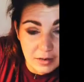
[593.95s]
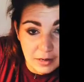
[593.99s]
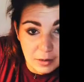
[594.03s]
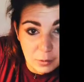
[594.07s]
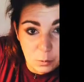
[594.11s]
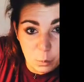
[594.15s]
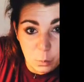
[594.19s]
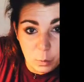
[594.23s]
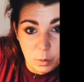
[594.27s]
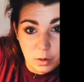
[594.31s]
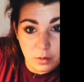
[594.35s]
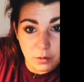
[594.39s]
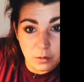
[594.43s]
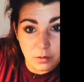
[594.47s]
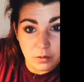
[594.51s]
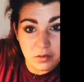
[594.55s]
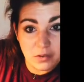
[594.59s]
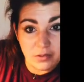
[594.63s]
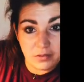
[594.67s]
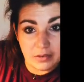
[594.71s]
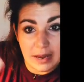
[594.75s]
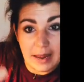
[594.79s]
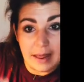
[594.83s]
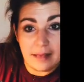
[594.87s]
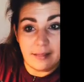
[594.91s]
it will
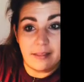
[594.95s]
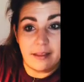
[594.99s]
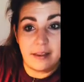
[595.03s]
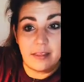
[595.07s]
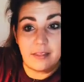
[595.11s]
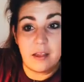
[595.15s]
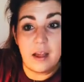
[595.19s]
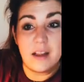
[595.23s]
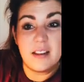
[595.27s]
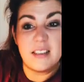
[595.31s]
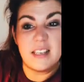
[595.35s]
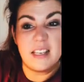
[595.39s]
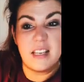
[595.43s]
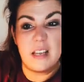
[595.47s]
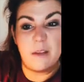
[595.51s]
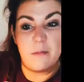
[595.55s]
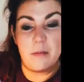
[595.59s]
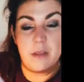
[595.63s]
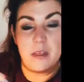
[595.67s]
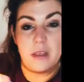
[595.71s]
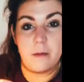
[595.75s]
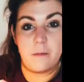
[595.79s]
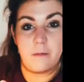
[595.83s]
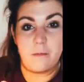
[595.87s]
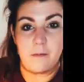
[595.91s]
set like that to give
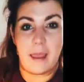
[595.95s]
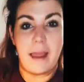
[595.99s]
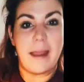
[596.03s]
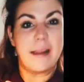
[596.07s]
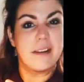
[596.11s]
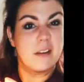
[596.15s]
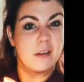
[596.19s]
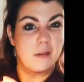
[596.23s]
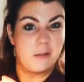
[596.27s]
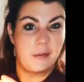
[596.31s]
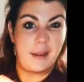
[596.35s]
the effect of